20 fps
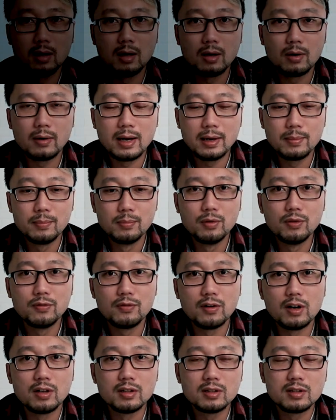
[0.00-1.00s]
All right,
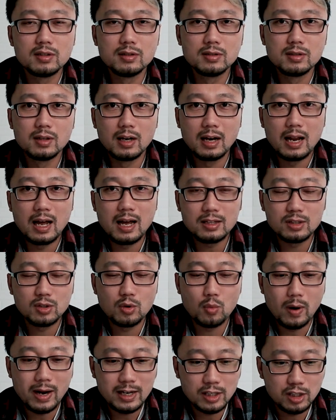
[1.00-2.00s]
move on to the last
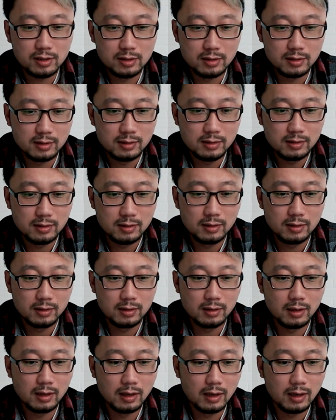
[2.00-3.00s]
question.
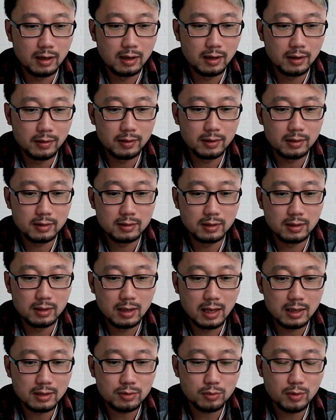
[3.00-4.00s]
The
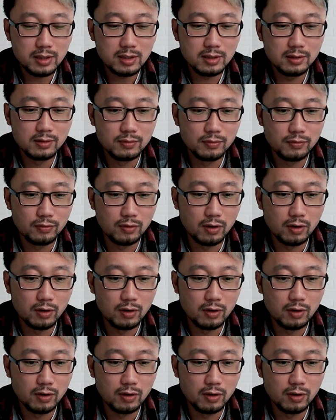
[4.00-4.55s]
last question